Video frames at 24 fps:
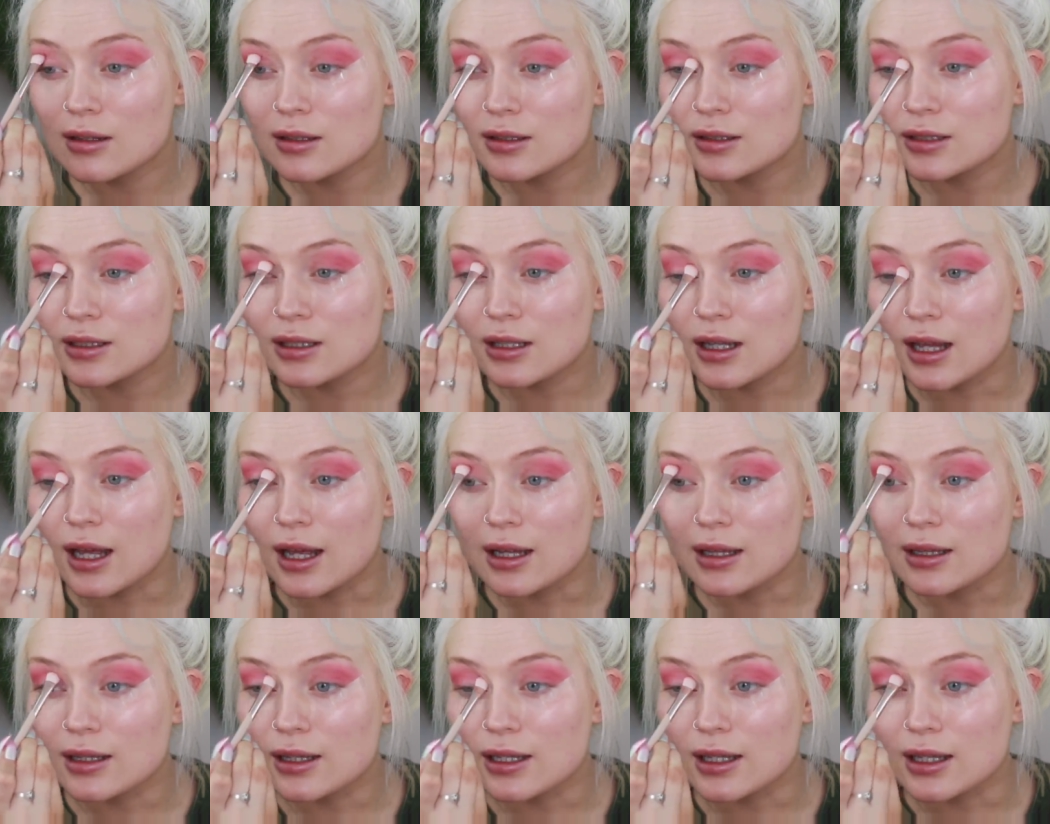
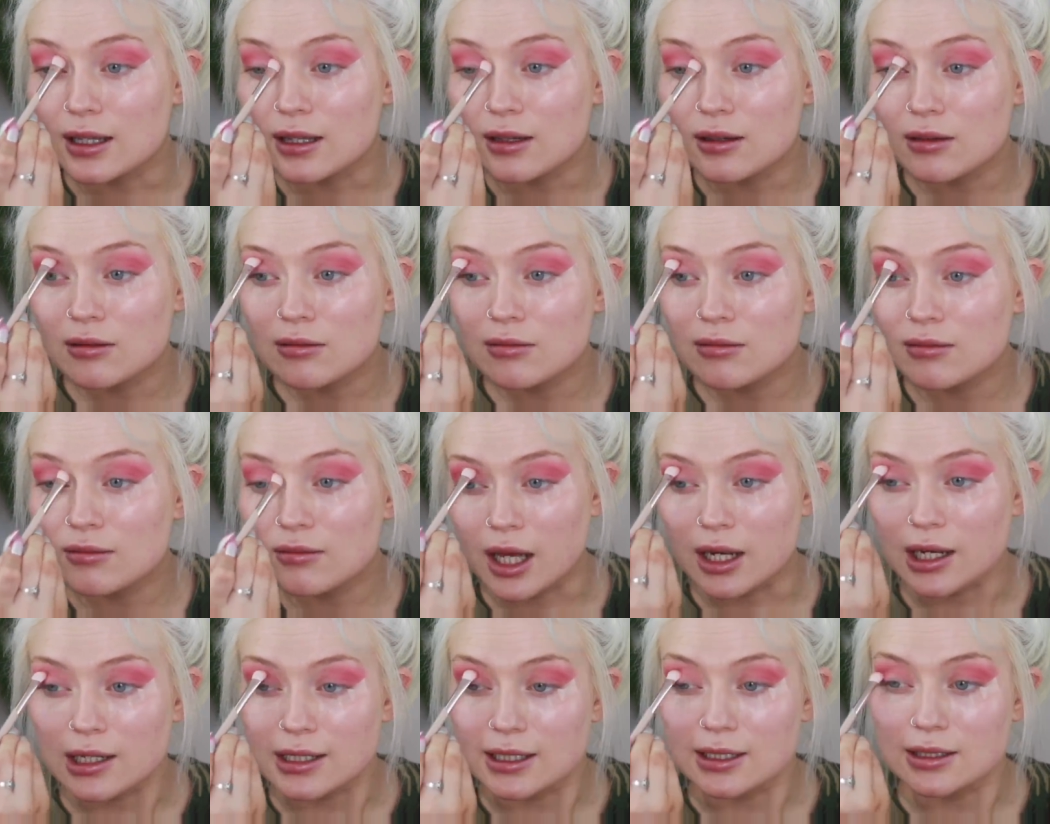slightly
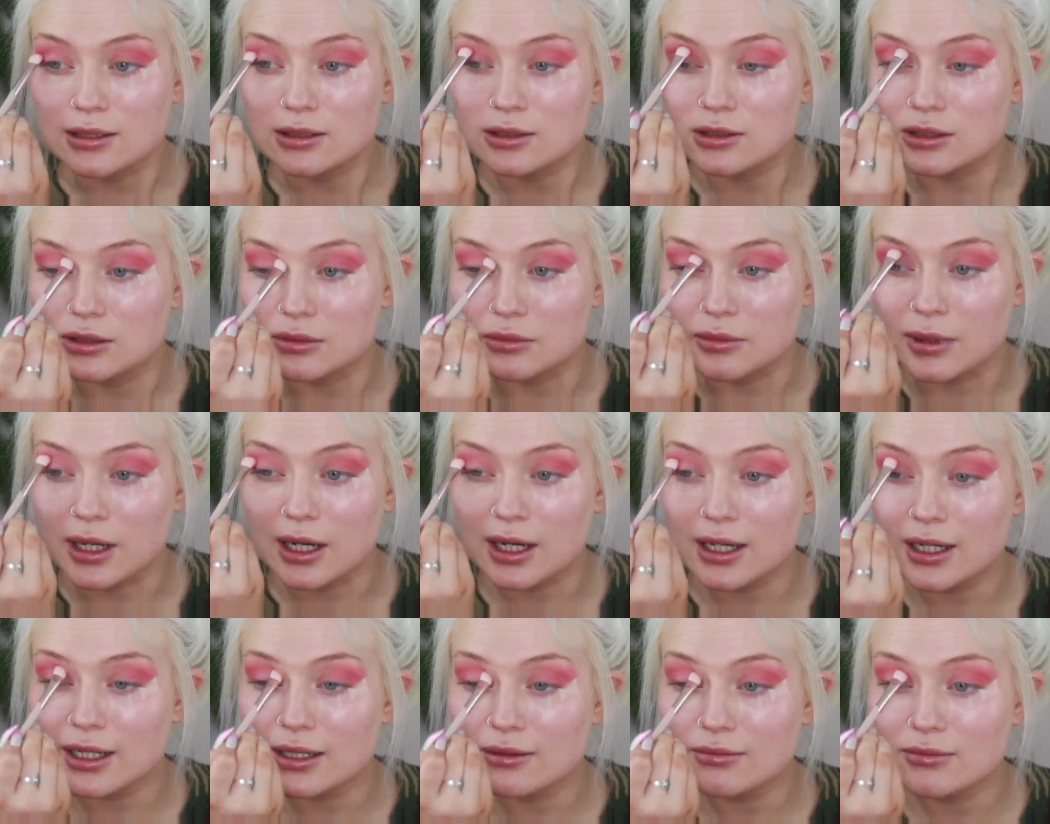adding it to
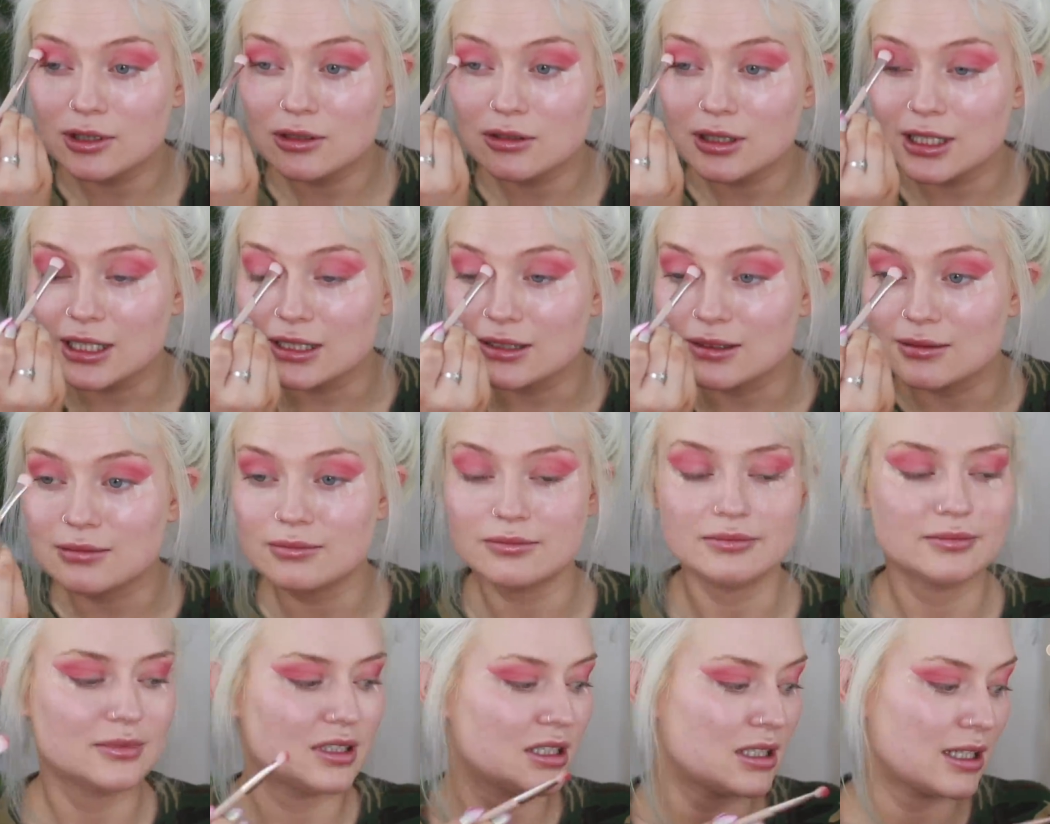my crease,
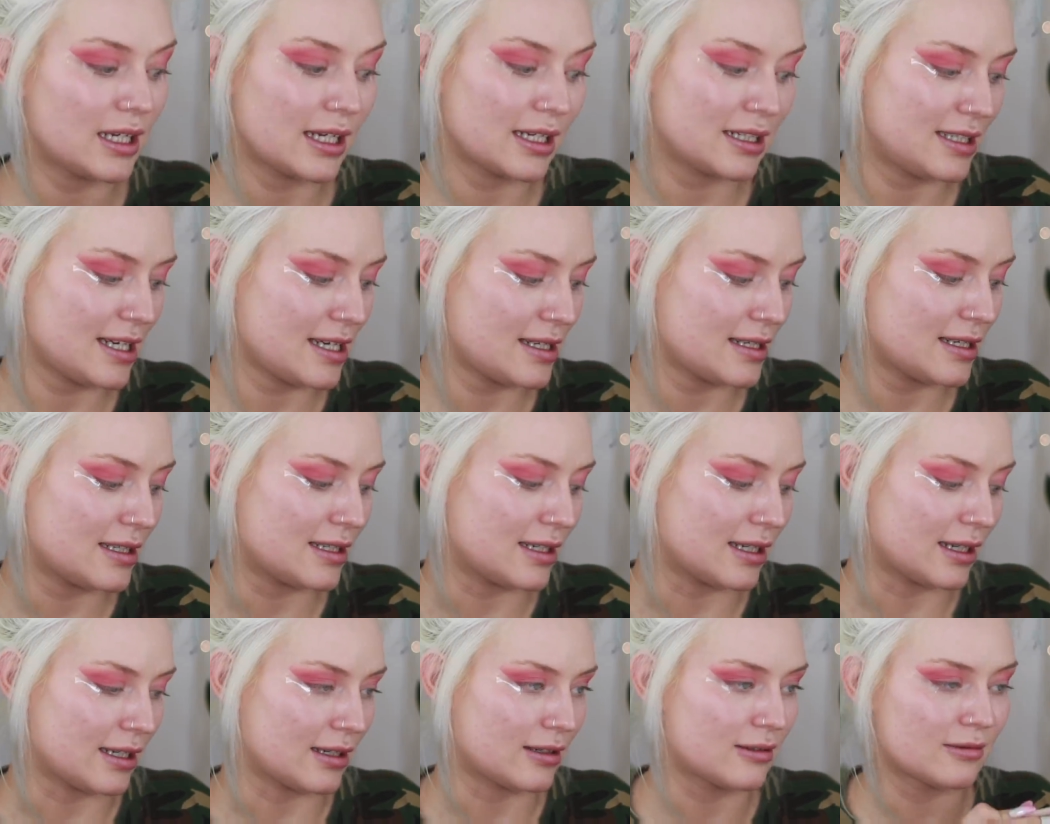like Desi
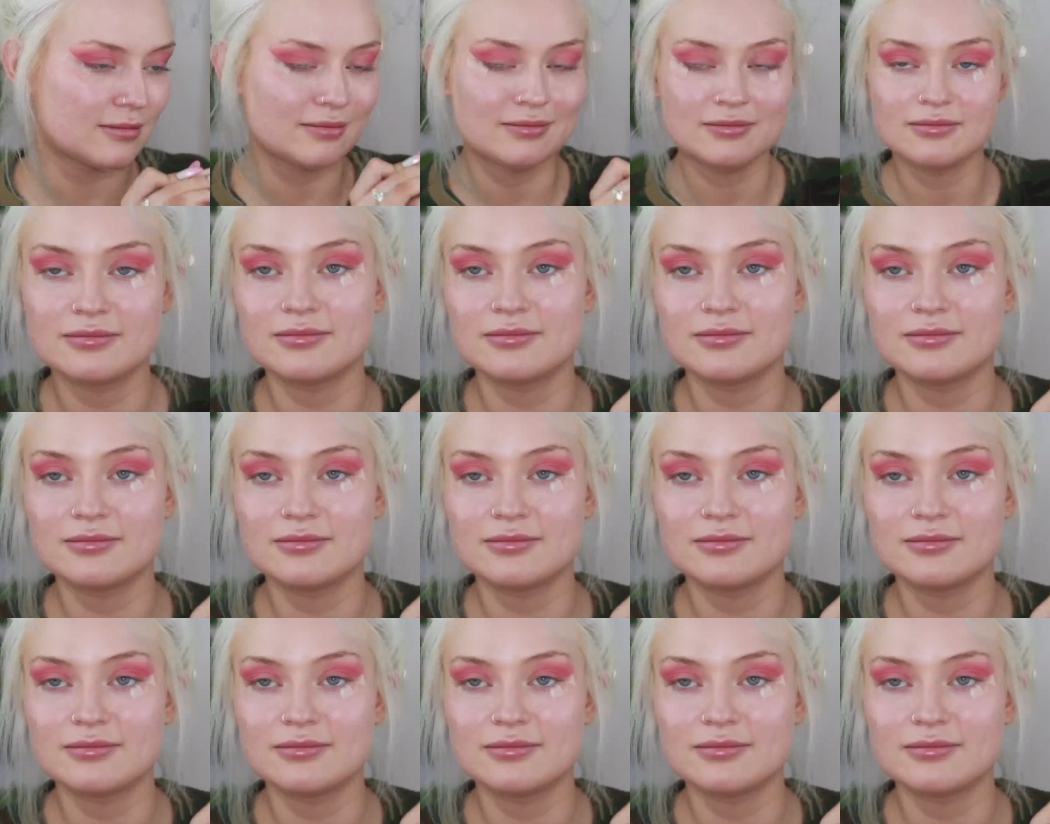did.